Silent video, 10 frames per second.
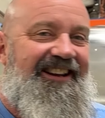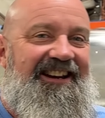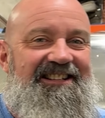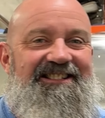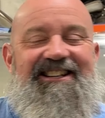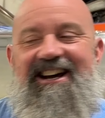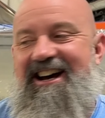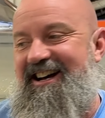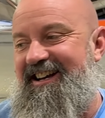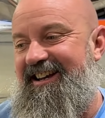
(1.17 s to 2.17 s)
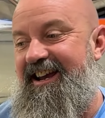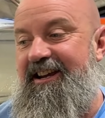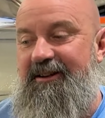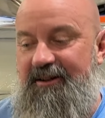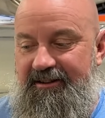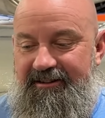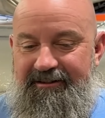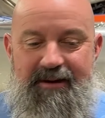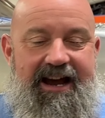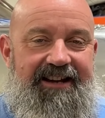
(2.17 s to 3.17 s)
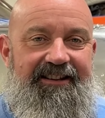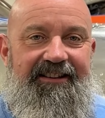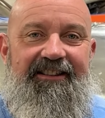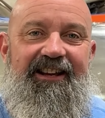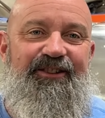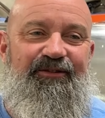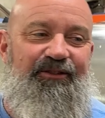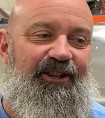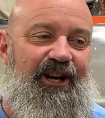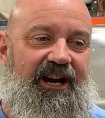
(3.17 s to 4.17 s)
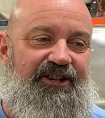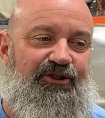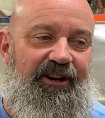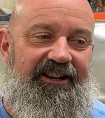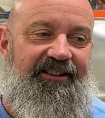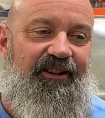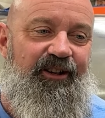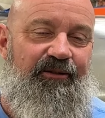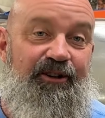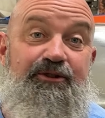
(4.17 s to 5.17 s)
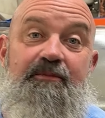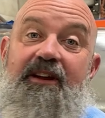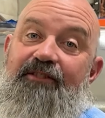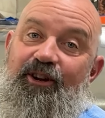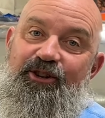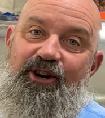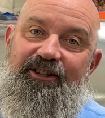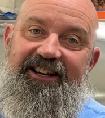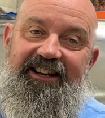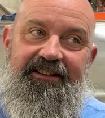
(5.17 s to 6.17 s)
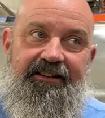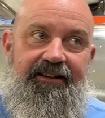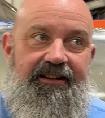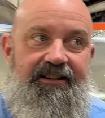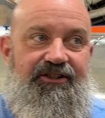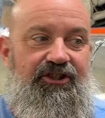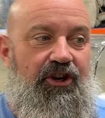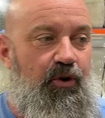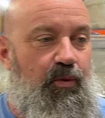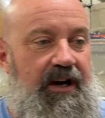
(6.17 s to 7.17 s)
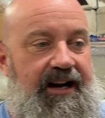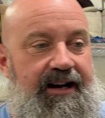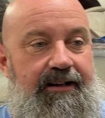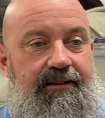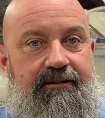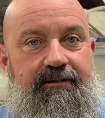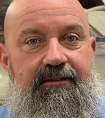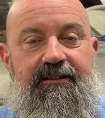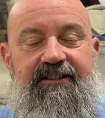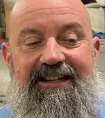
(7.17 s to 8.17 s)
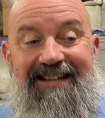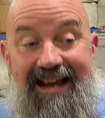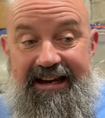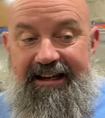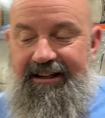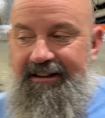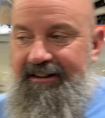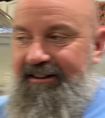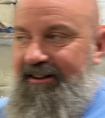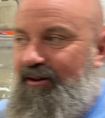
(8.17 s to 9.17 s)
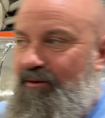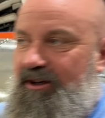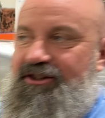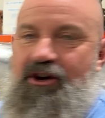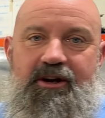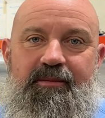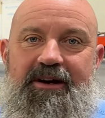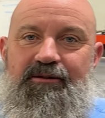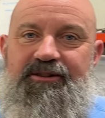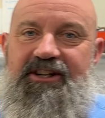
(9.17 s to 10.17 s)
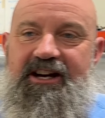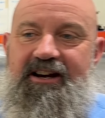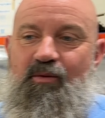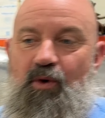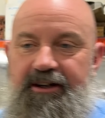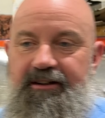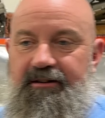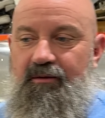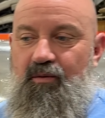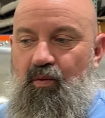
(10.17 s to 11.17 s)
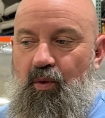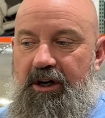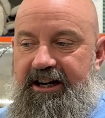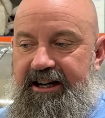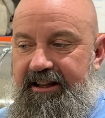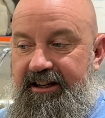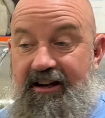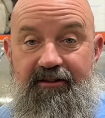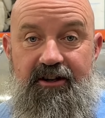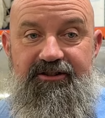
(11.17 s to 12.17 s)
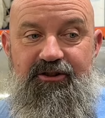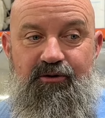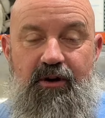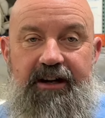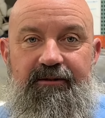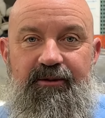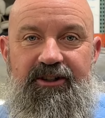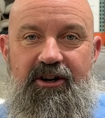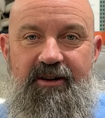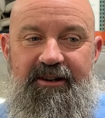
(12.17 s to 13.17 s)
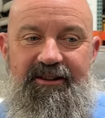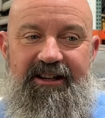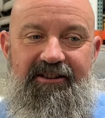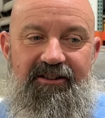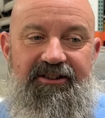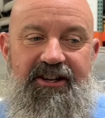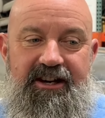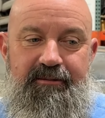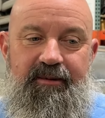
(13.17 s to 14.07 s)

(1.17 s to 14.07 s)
guys. Hey, back. Thanks for joining. We're going to do some Navion talk today. So today, we're going to talk about, one, why the Navion's so great. We talk about that all the time.